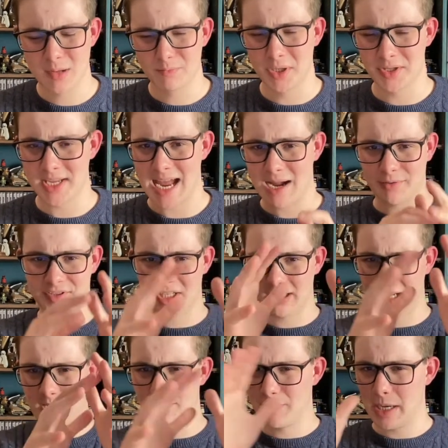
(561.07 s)
But the outer
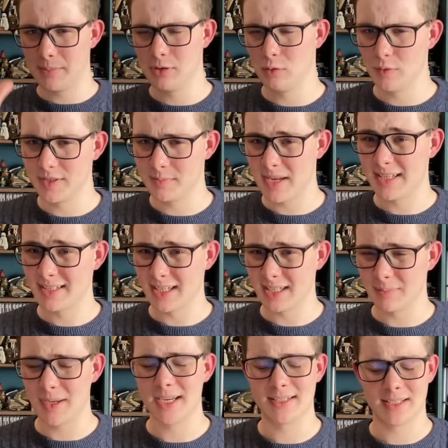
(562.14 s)
like bubble was missing
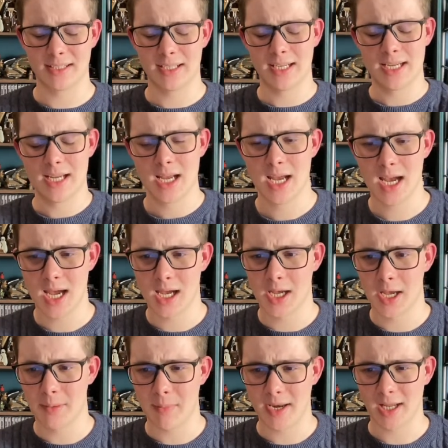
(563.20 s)
basically,
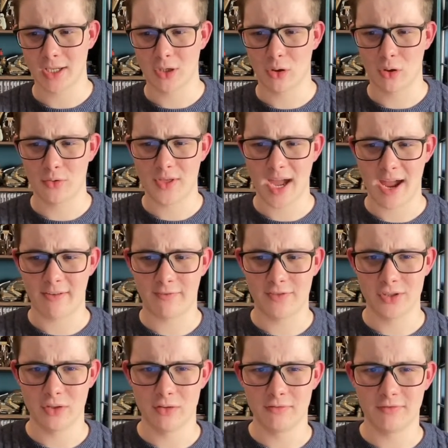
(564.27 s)
um, and I got that for
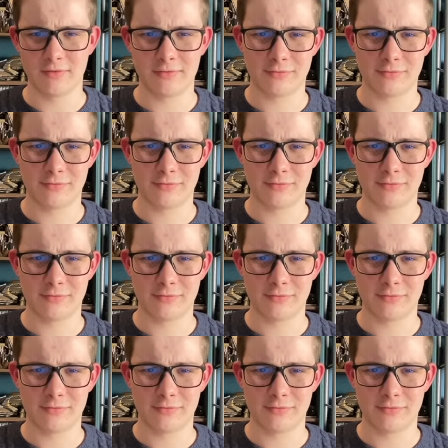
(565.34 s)
sort of